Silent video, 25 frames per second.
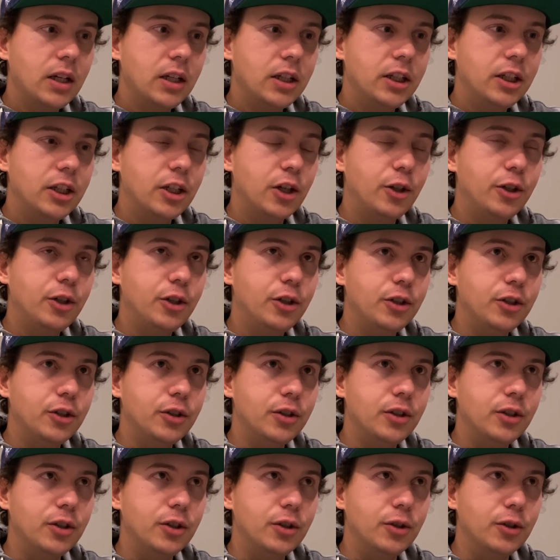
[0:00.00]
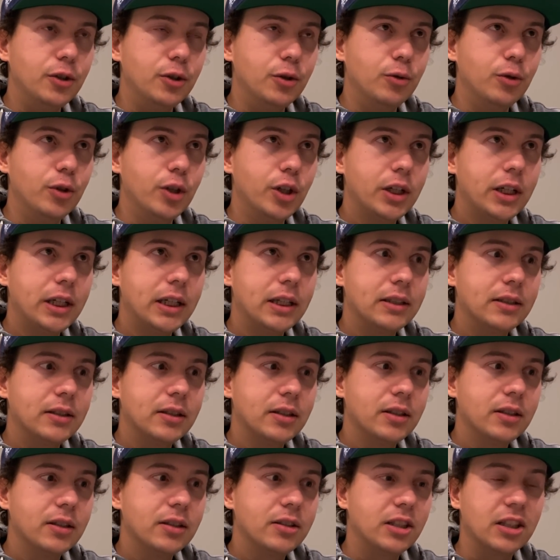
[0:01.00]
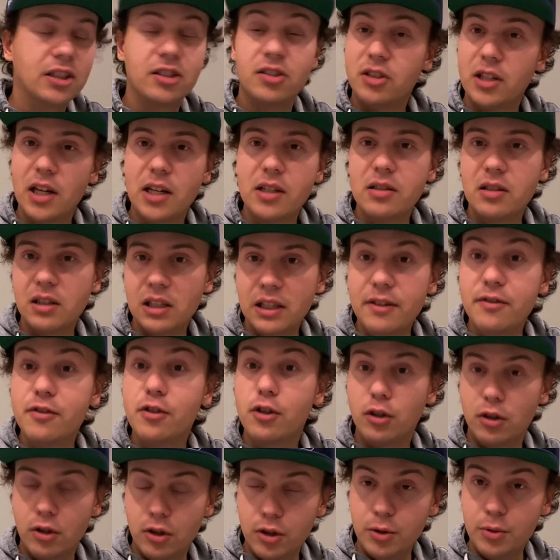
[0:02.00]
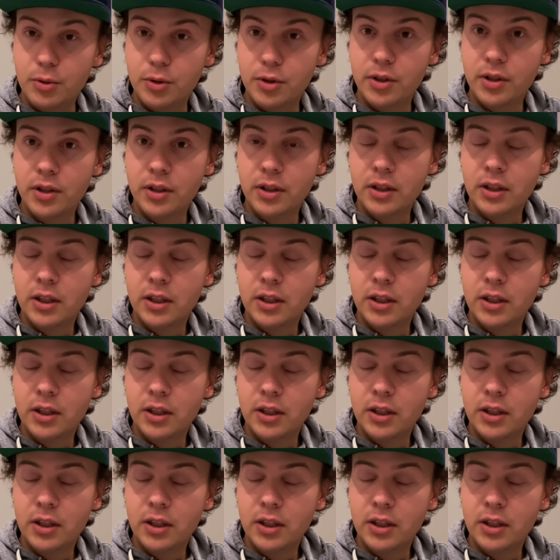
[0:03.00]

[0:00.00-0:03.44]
you know, you, you look at success leaves clues.